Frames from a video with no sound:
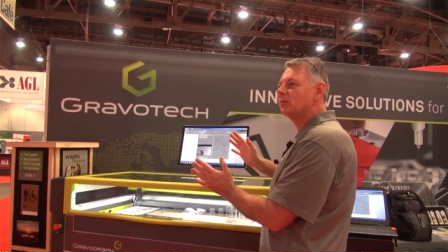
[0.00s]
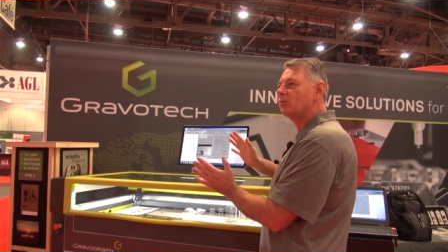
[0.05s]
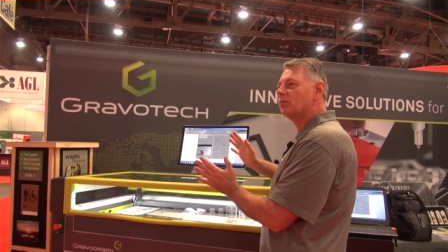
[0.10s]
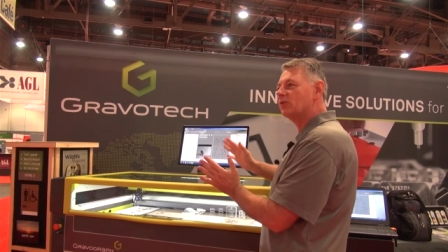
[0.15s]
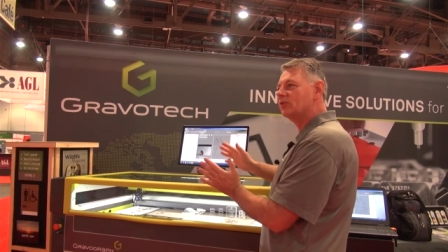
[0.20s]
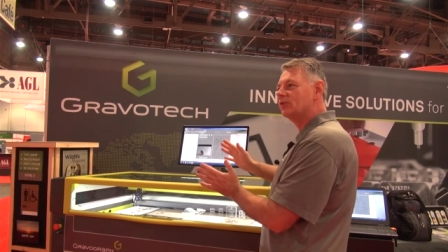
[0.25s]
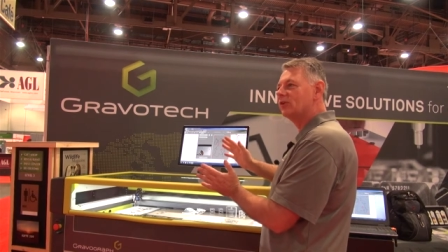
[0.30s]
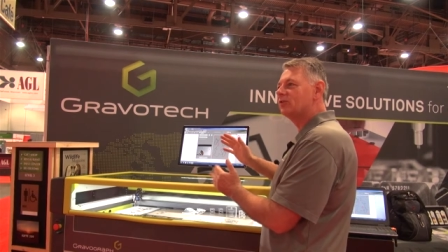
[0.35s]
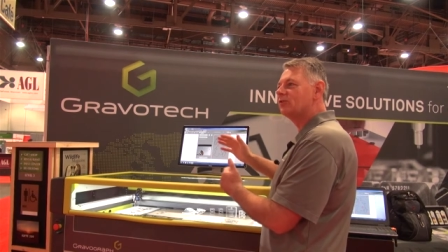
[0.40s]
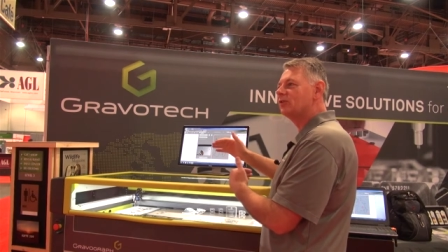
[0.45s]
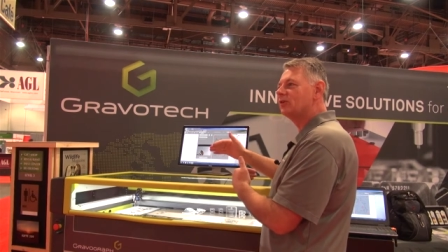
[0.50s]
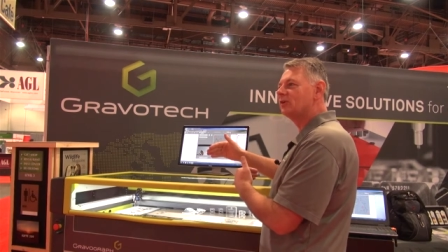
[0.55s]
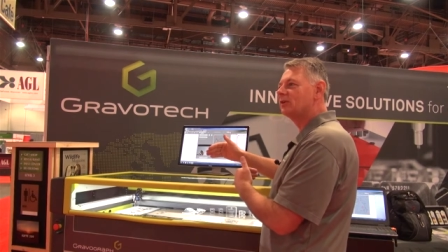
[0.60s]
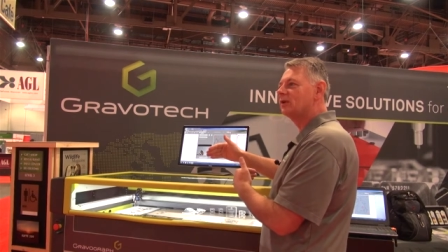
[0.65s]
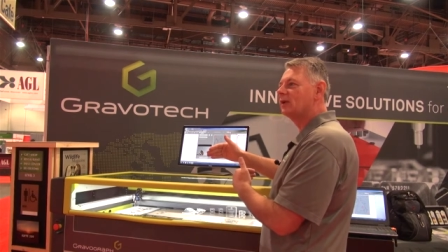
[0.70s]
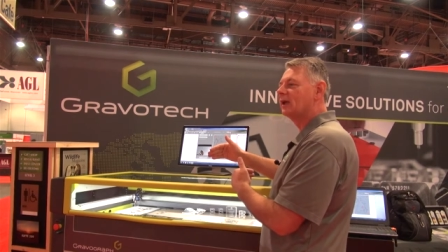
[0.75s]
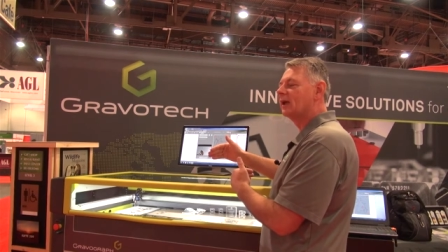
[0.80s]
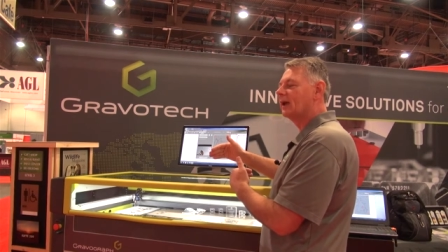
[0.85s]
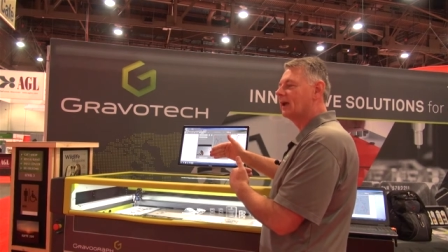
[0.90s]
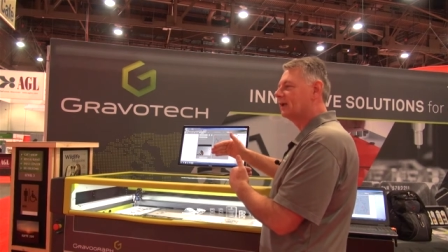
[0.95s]

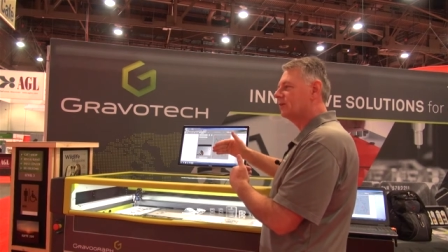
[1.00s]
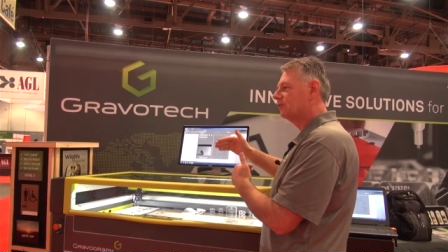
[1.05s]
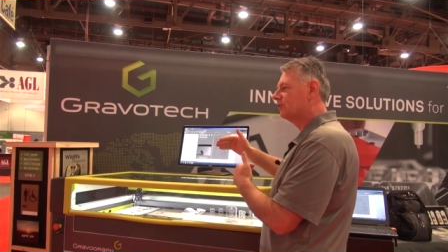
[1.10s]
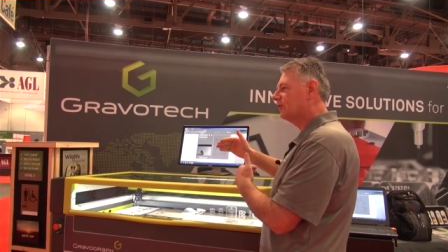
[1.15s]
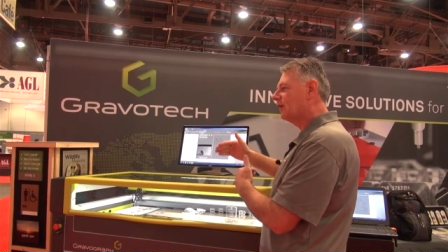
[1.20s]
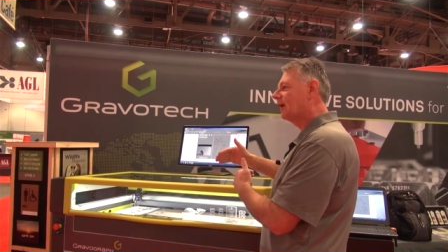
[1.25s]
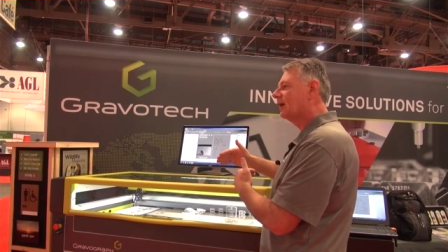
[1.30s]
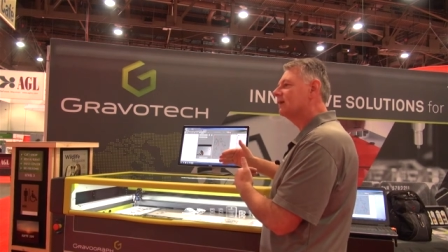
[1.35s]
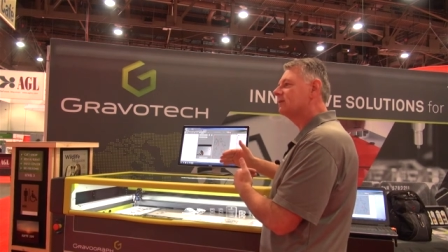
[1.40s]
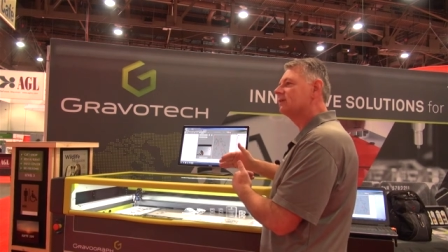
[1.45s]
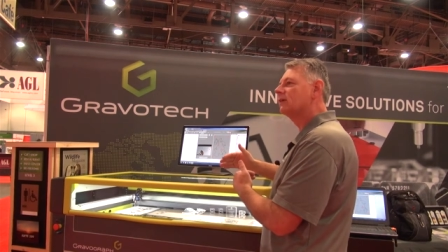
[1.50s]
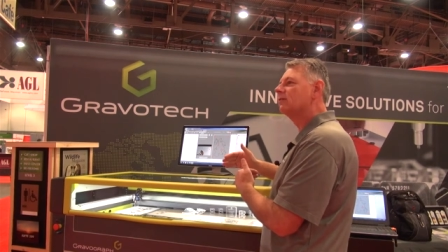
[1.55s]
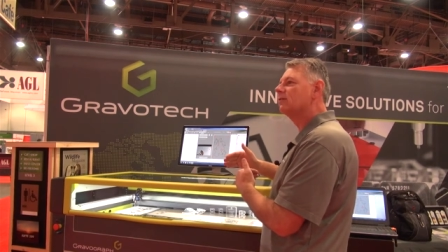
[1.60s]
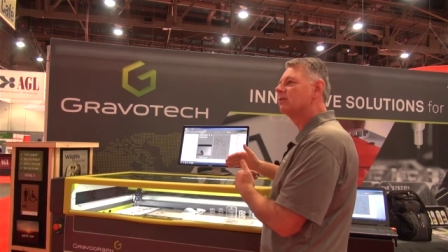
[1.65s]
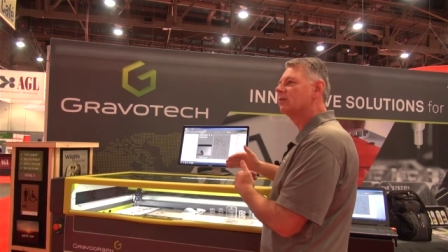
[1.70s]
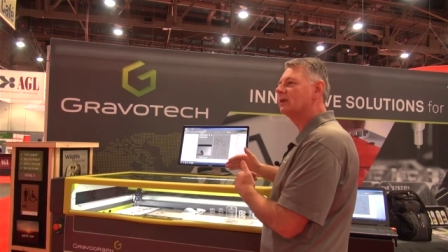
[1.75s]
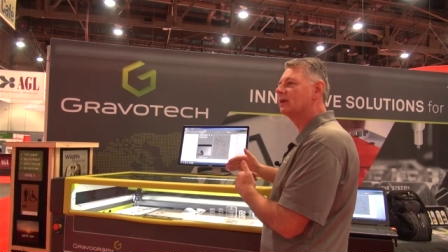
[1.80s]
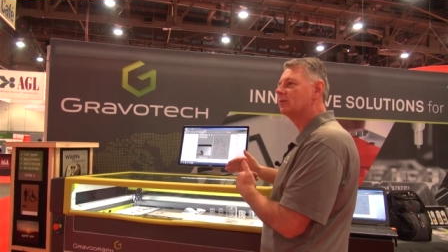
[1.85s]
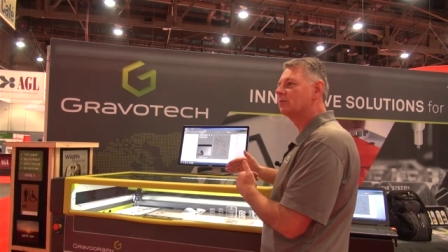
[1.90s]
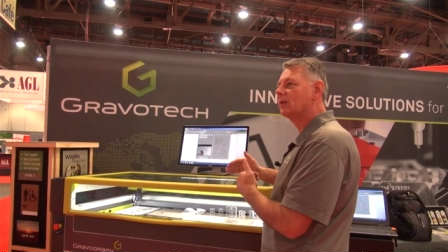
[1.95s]
position and size
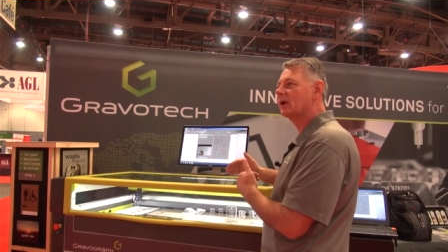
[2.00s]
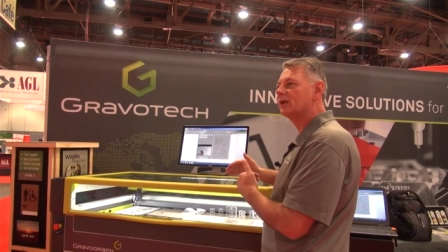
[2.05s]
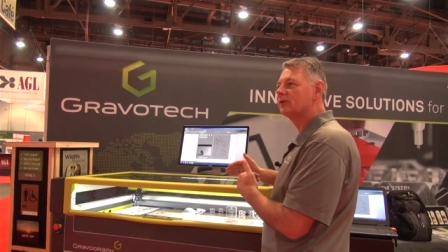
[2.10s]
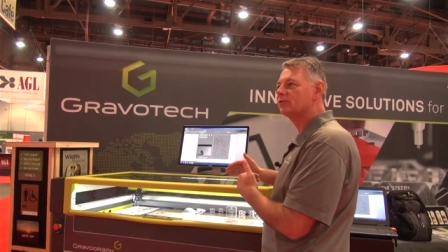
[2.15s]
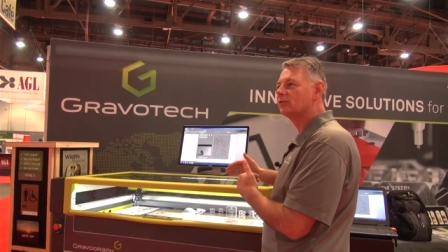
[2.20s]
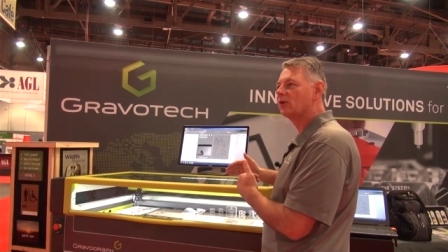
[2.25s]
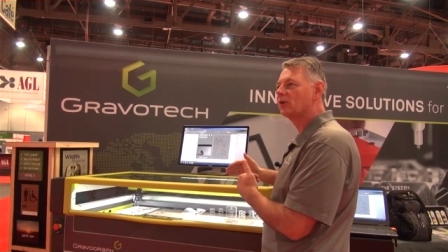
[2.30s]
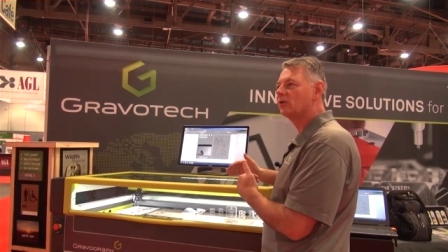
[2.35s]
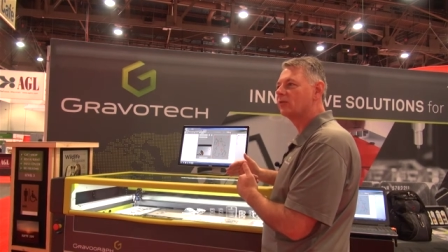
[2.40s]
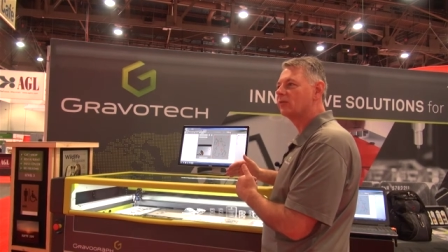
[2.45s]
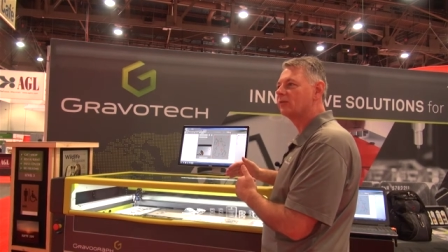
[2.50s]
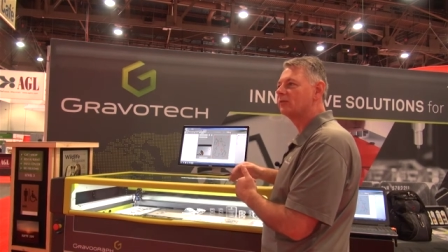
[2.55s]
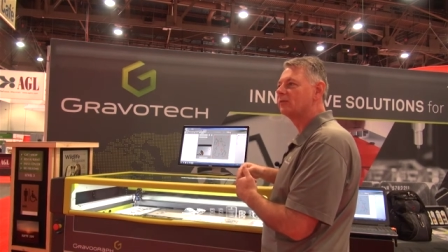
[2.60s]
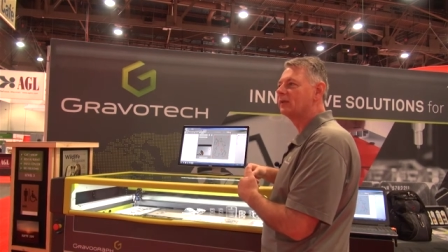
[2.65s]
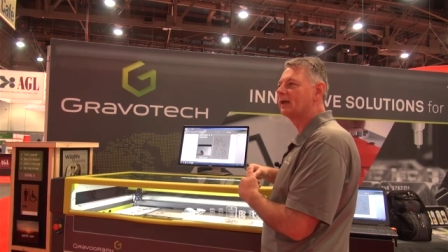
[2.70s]
everything based on